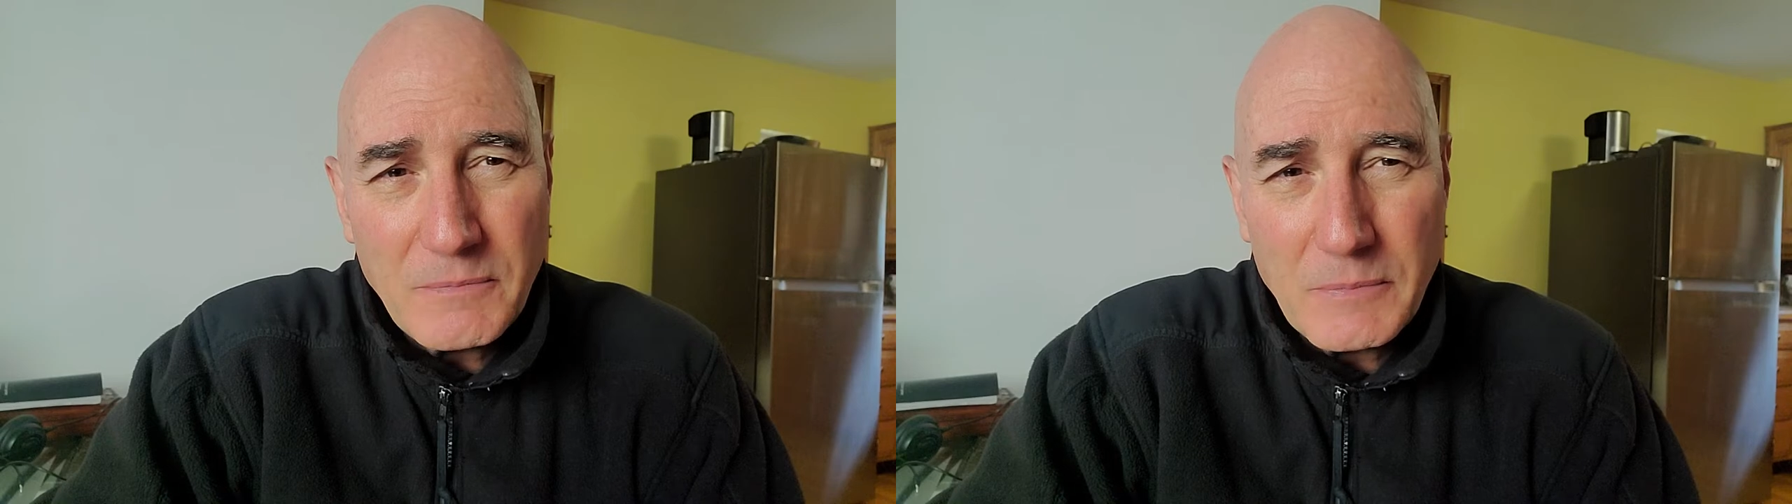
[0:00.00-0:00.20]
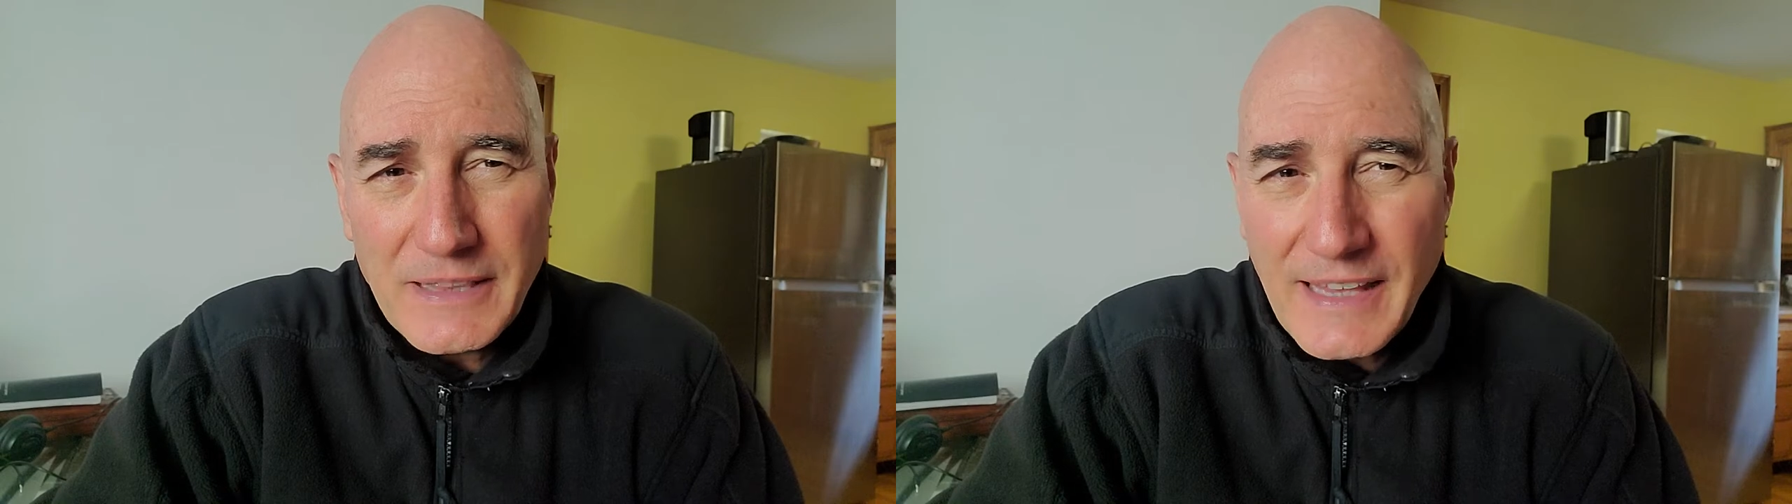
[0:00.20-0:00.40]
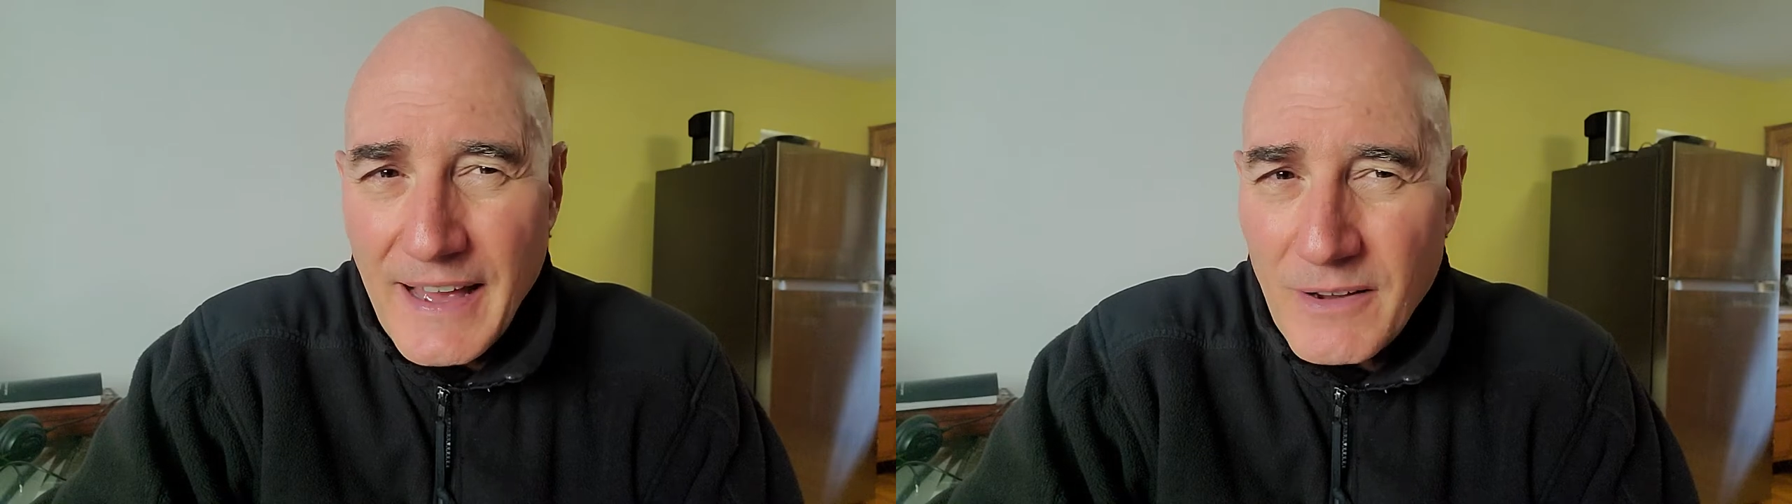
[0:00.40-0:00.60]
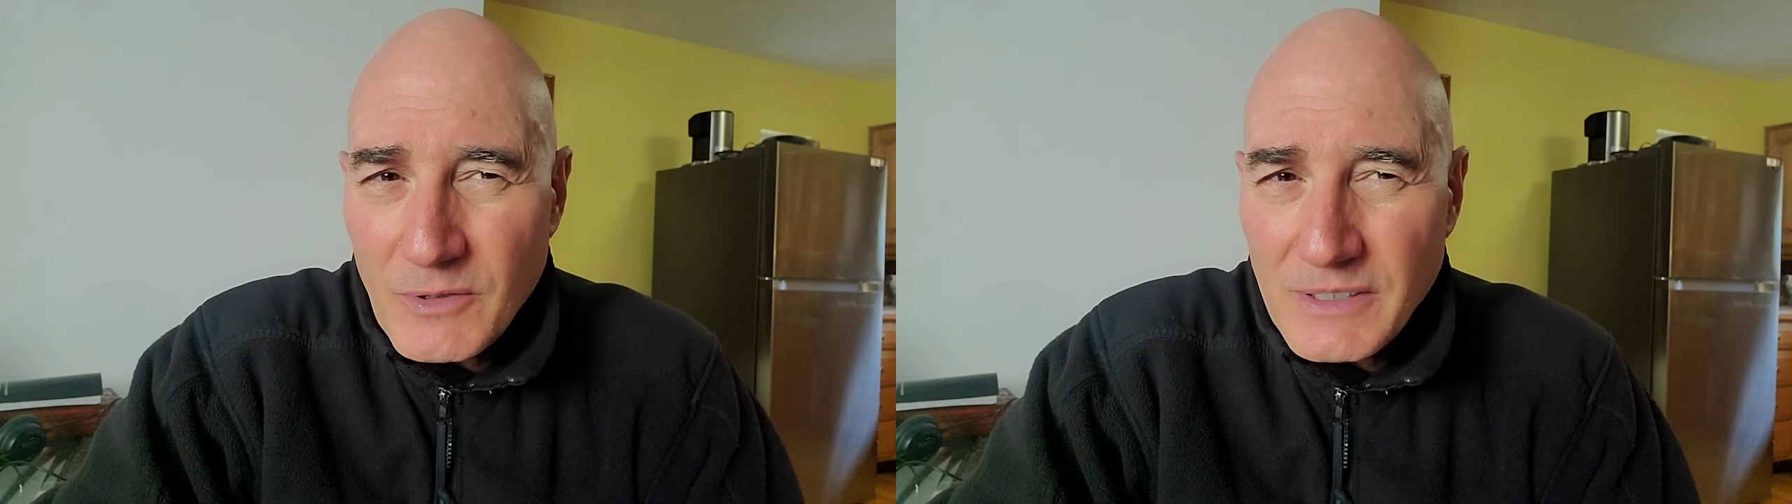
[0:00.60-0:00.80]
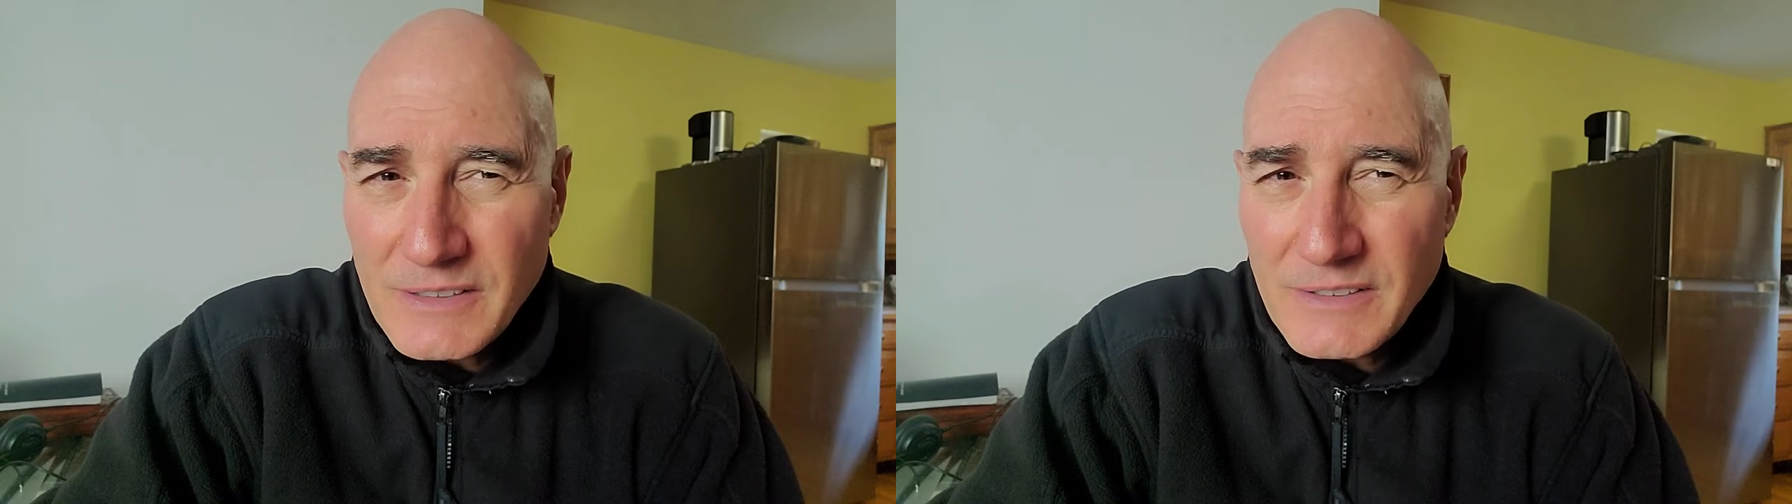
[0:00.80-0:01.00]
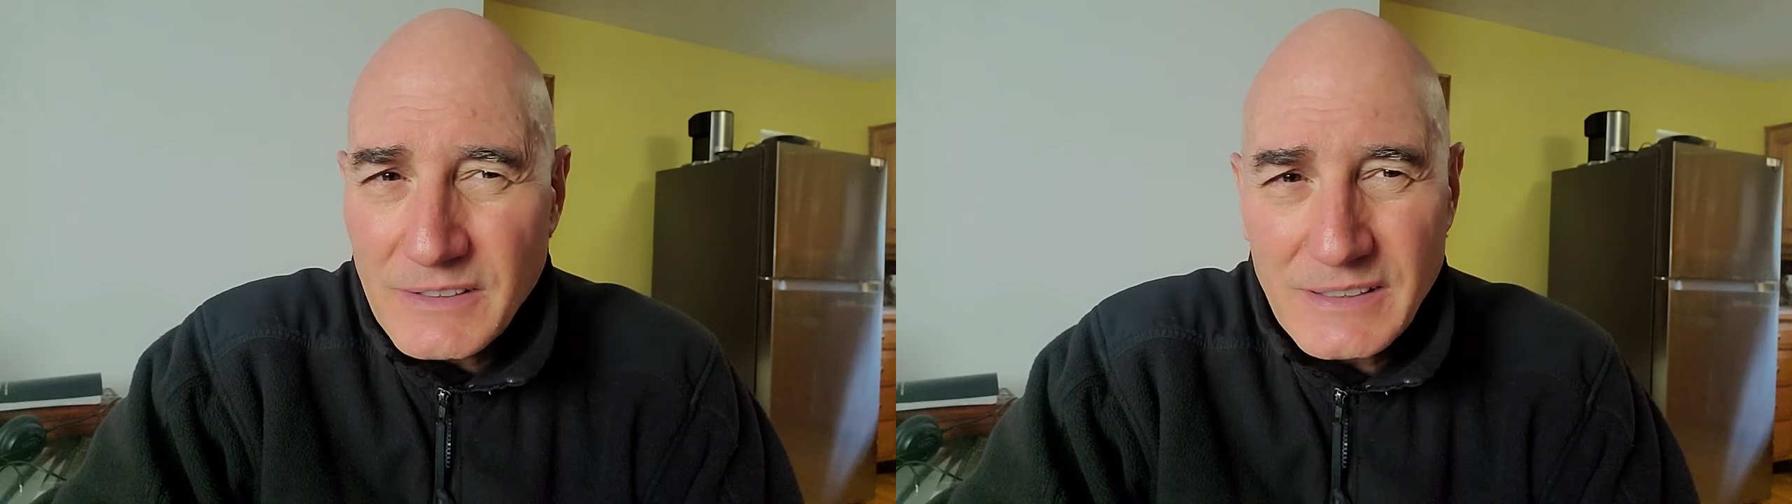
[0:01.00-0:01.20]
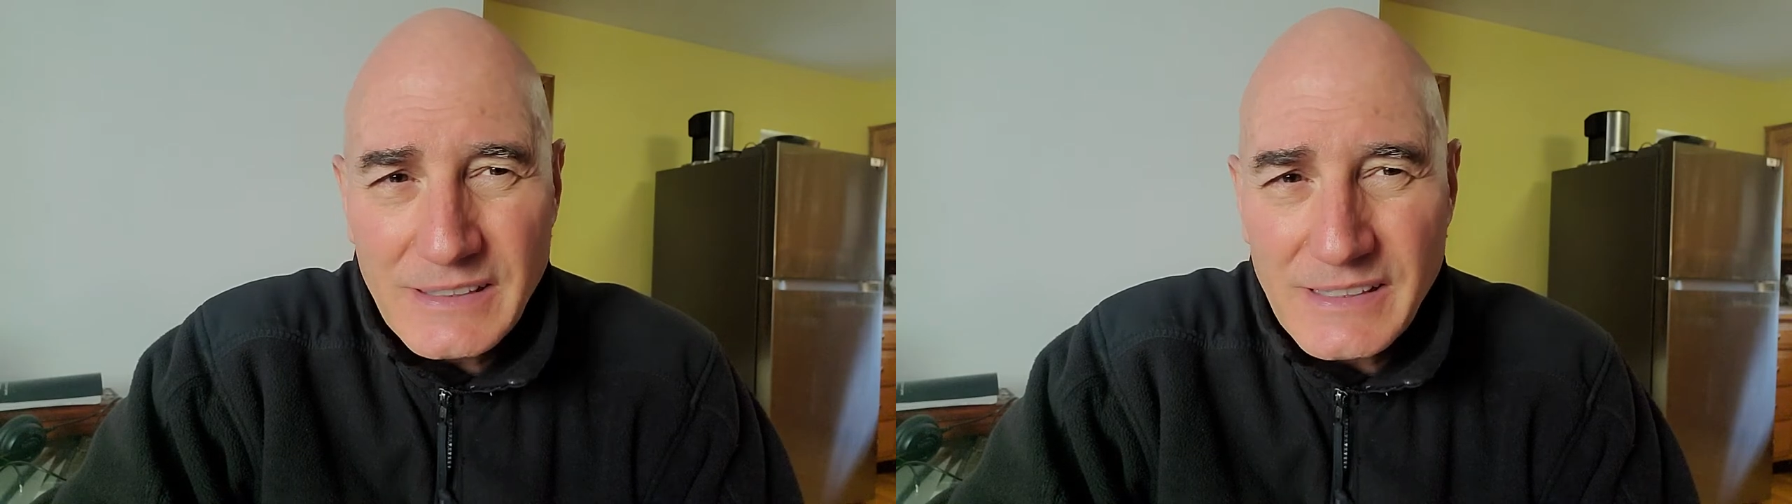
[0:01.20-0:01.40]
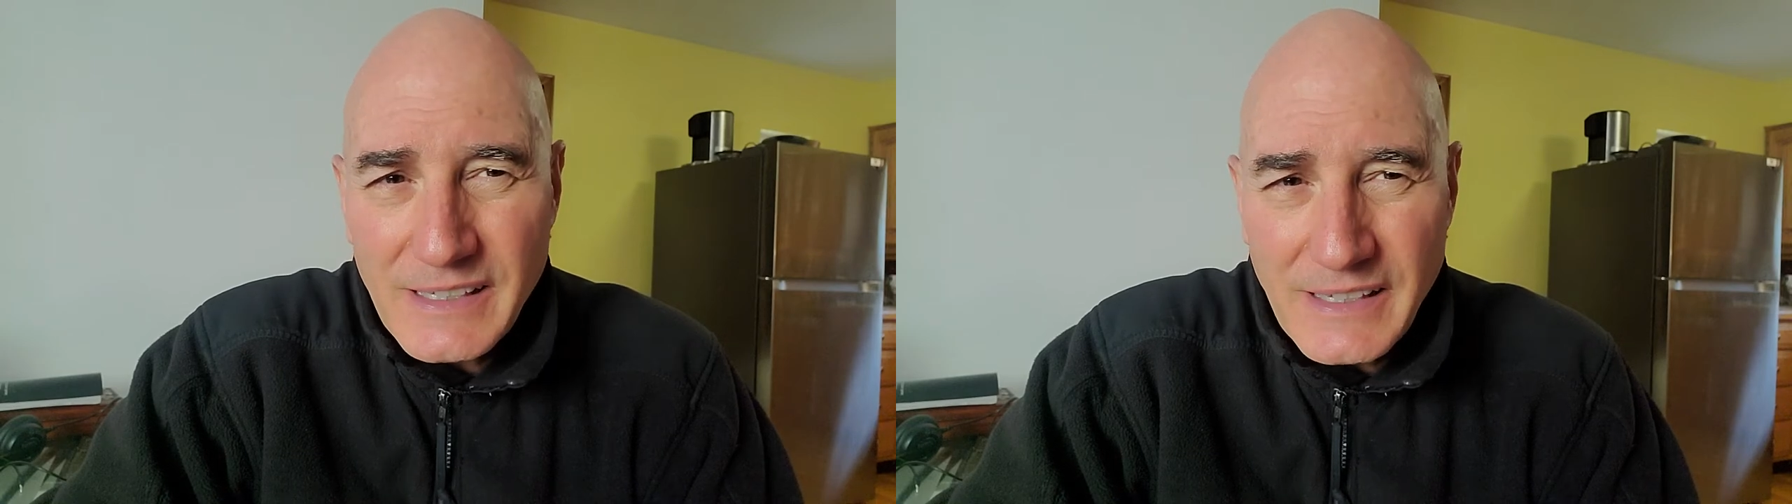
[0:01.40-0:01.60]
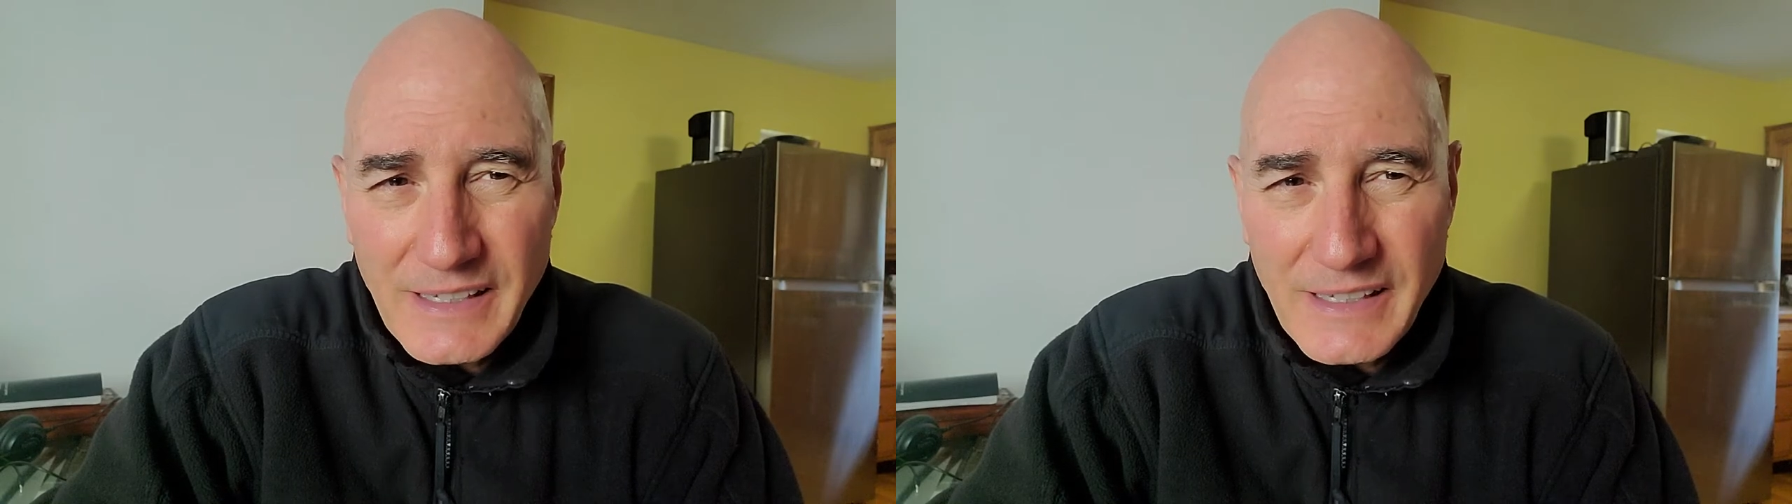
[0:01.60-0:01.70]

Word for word: but that one looks